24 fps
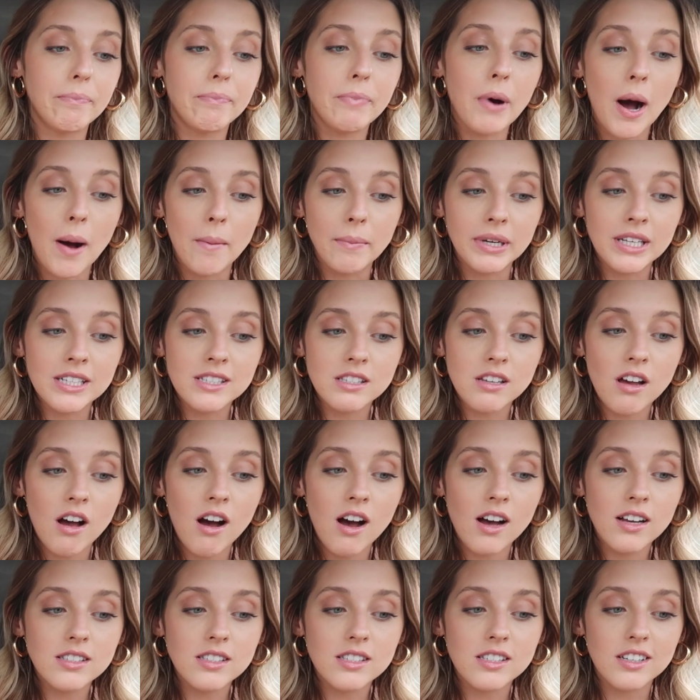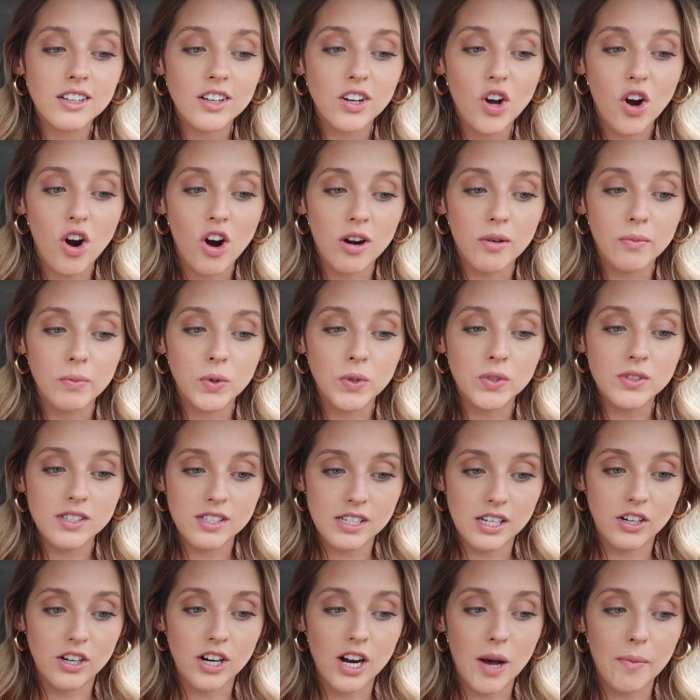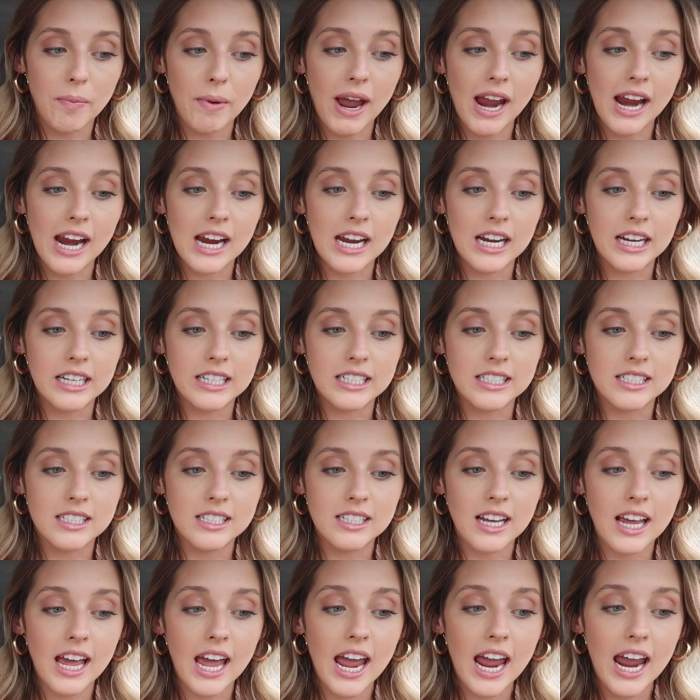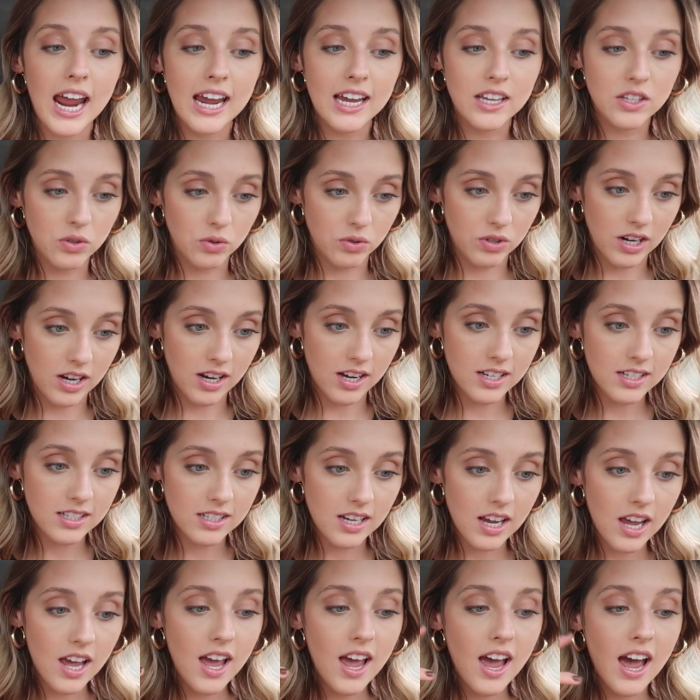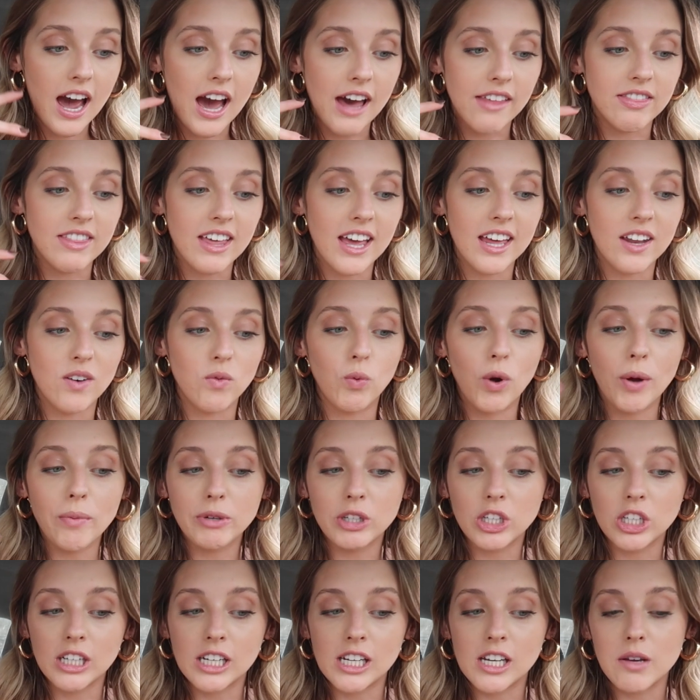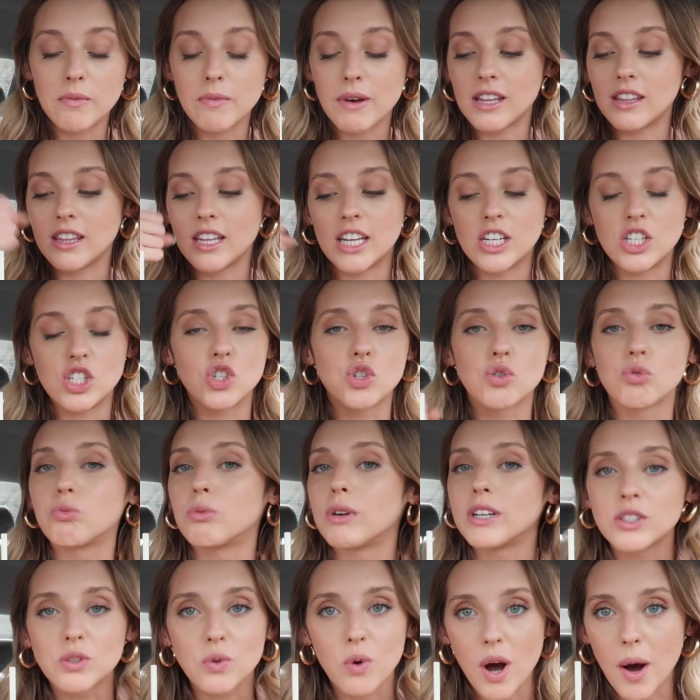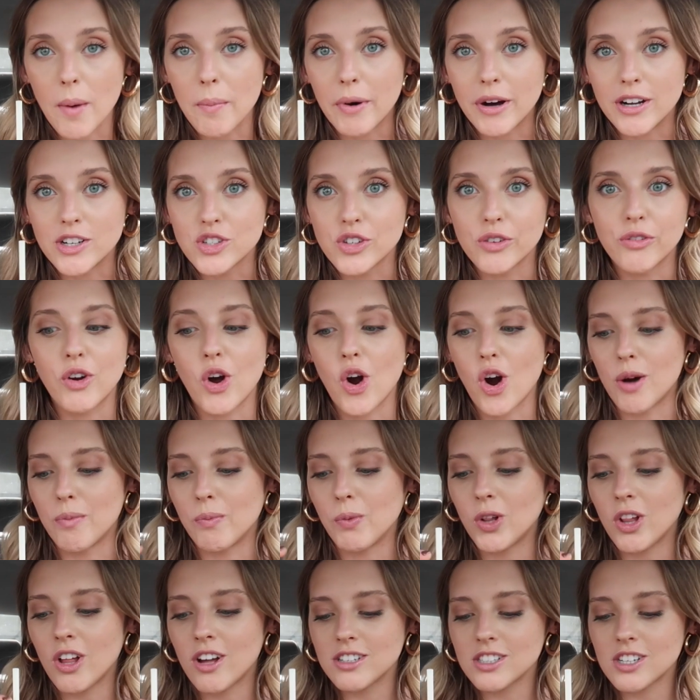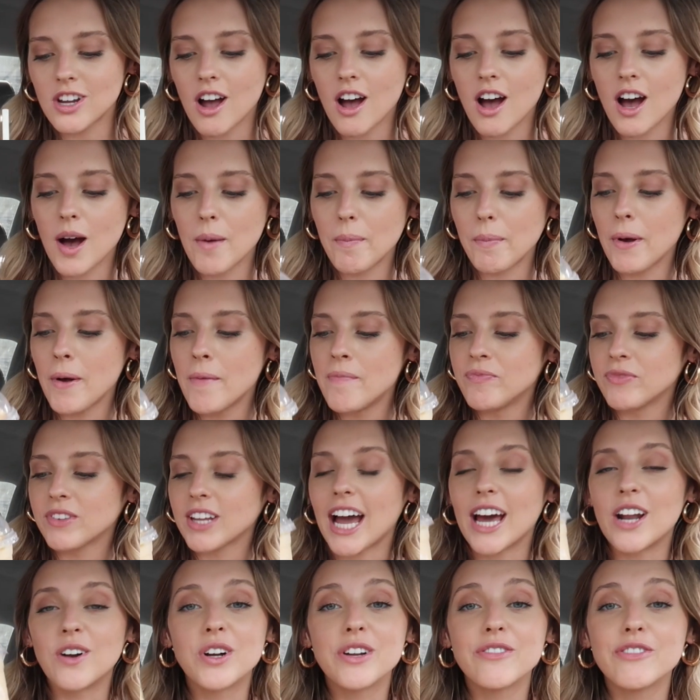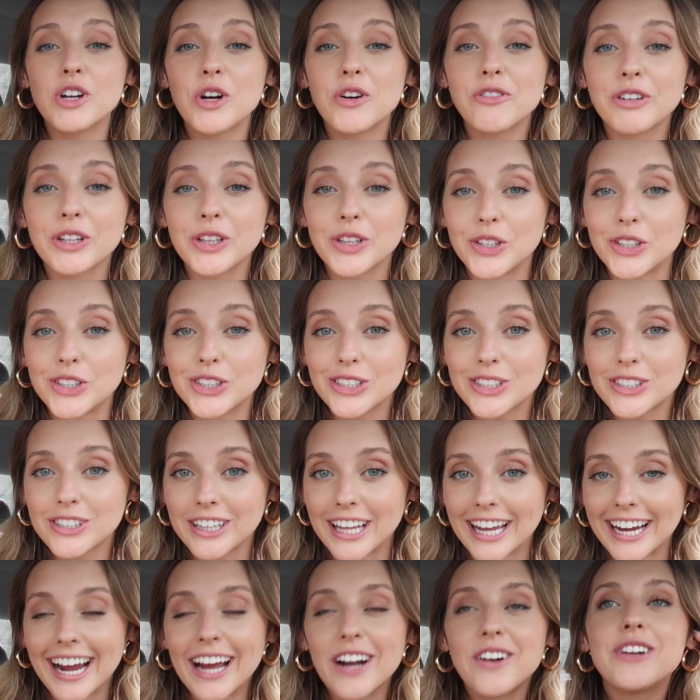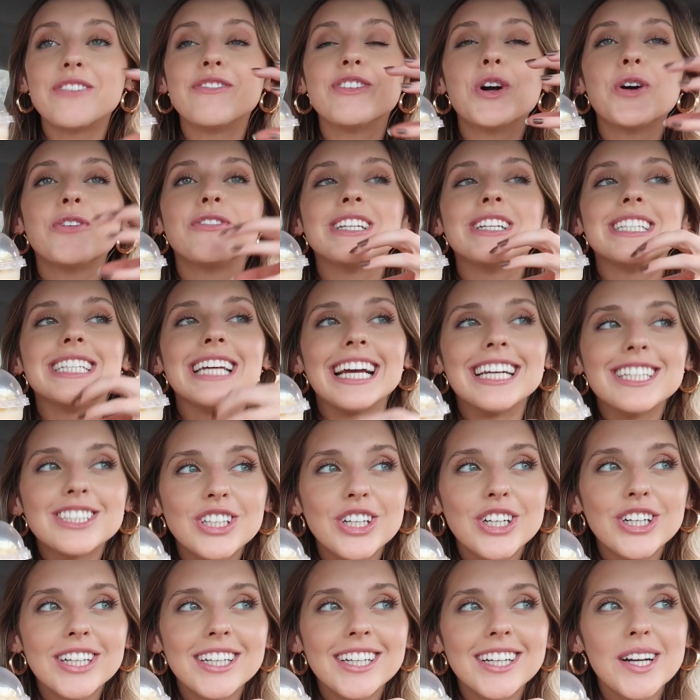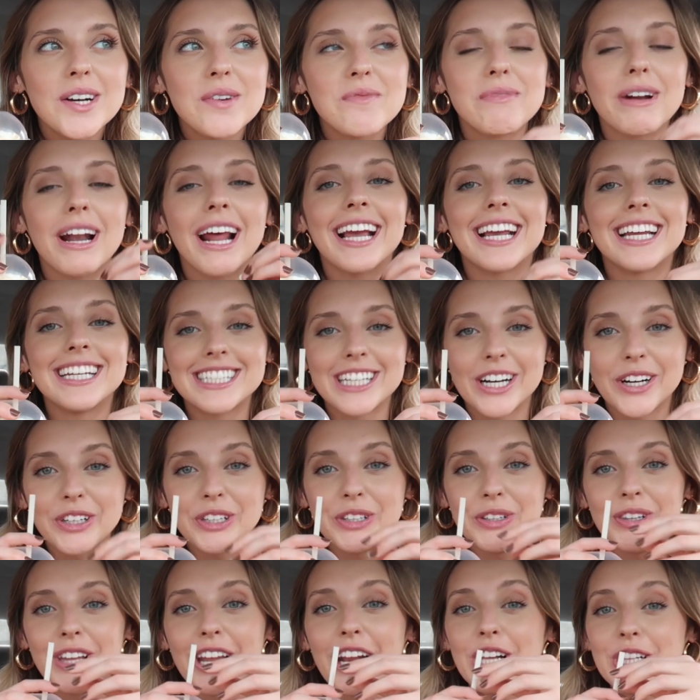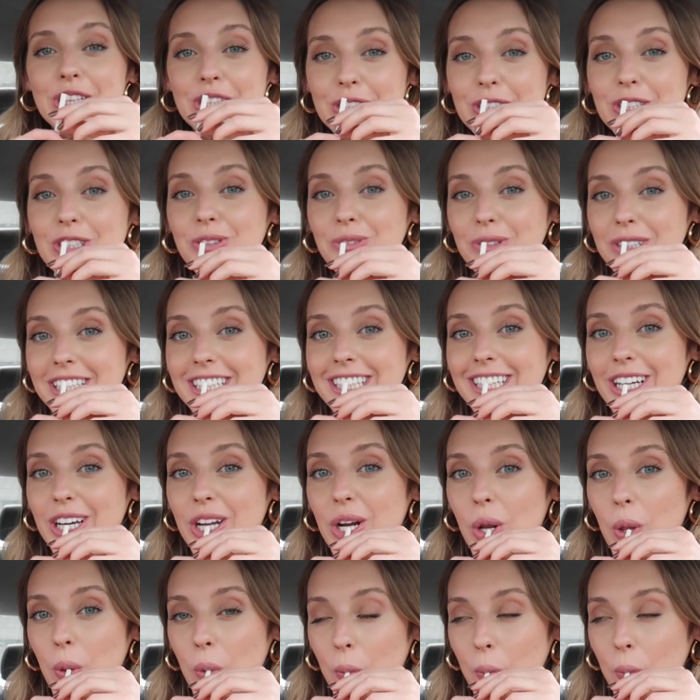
pumpkin sauce, caramel syrup, and hazelnut, and then whipped cream, and then drizzle a bunch of caramel on top. I don't even know if it looks like, I don't even know if it tastes good, but I can tell you that it looks really good.